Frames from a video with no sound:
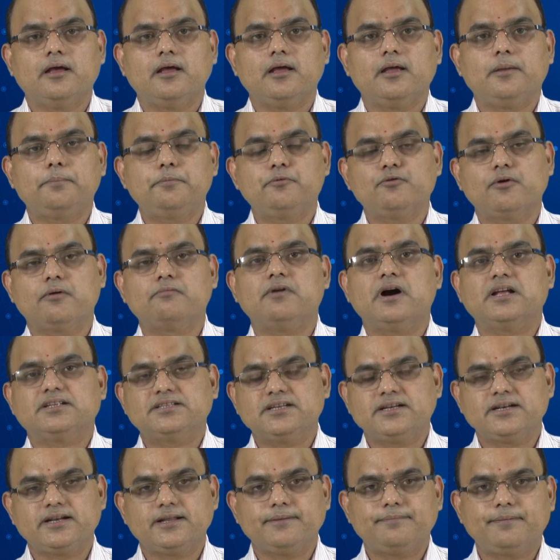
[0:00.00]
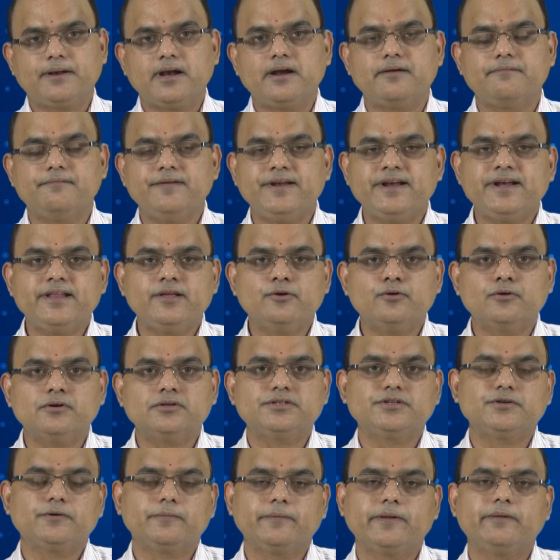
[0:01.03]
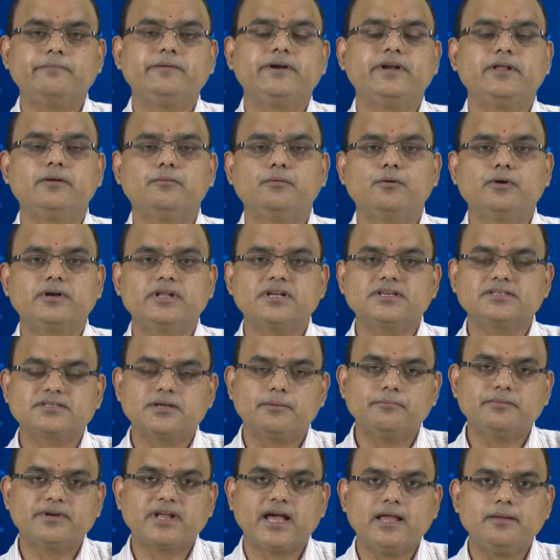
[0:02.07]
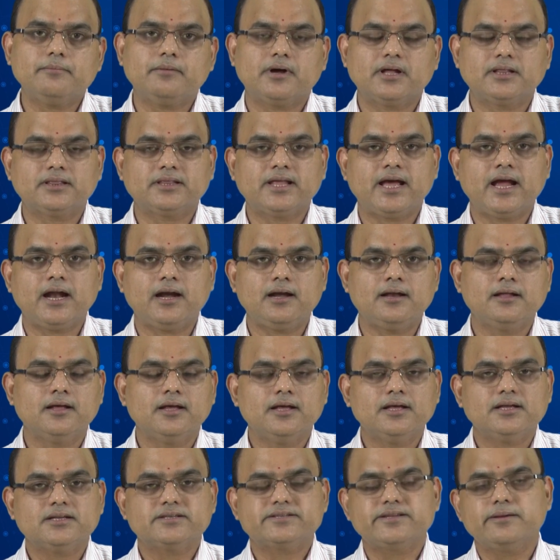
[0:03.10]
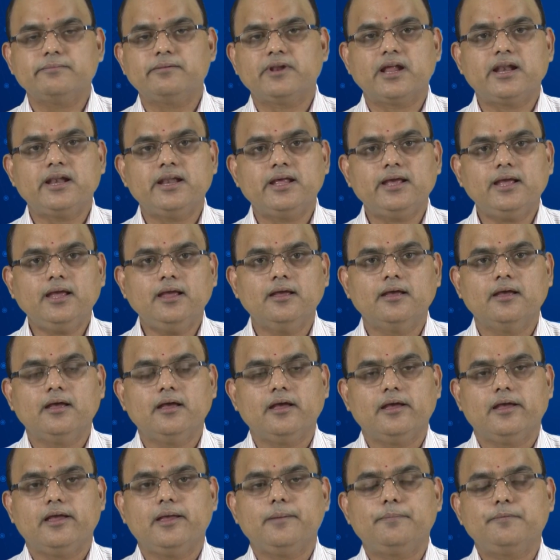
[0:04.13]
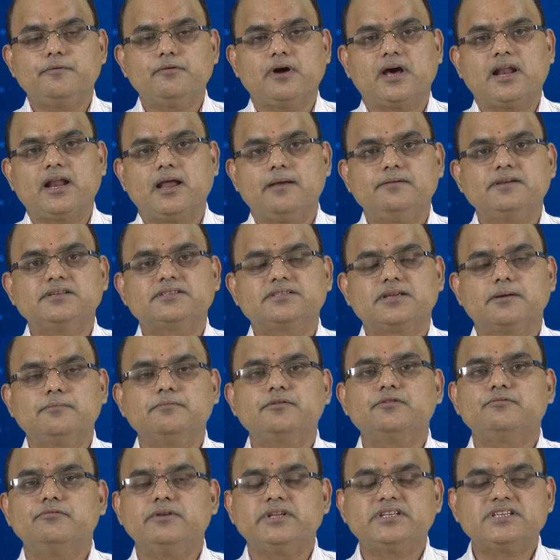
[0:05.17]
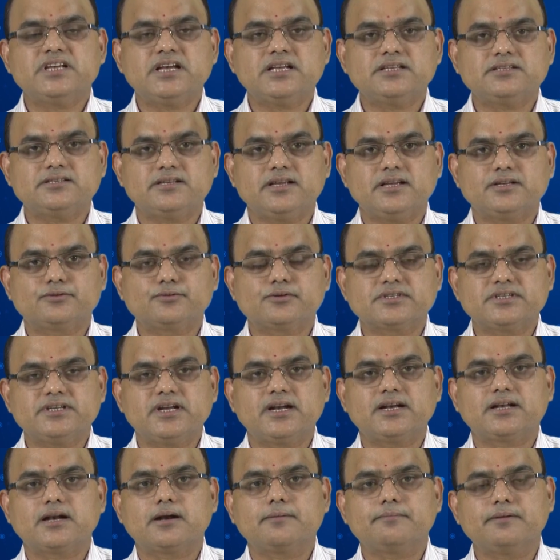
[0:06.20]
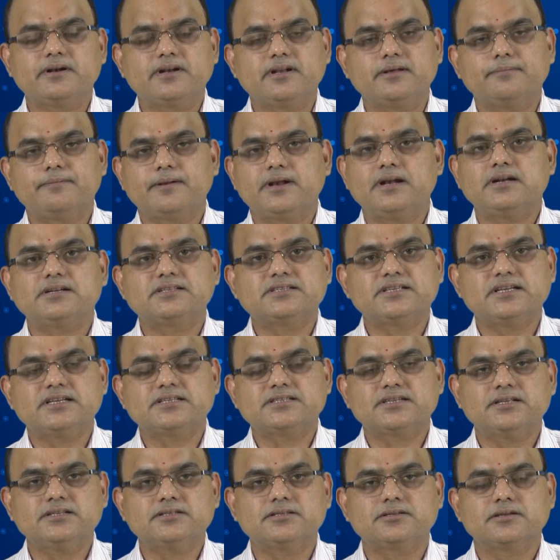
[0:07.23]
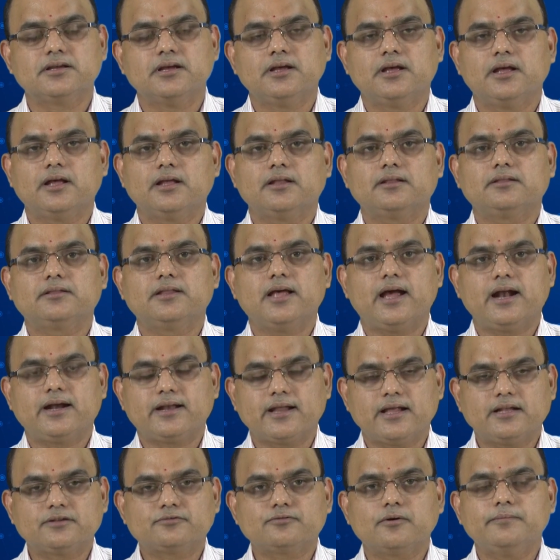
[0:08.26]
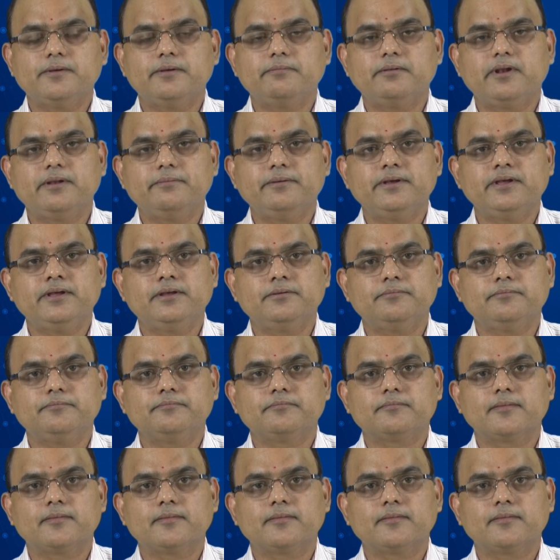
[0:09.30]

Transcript: If you are watching different videos, you will be devoting some time on that. Similarly, if you are having some quizzes associated with different sessions, that also we will be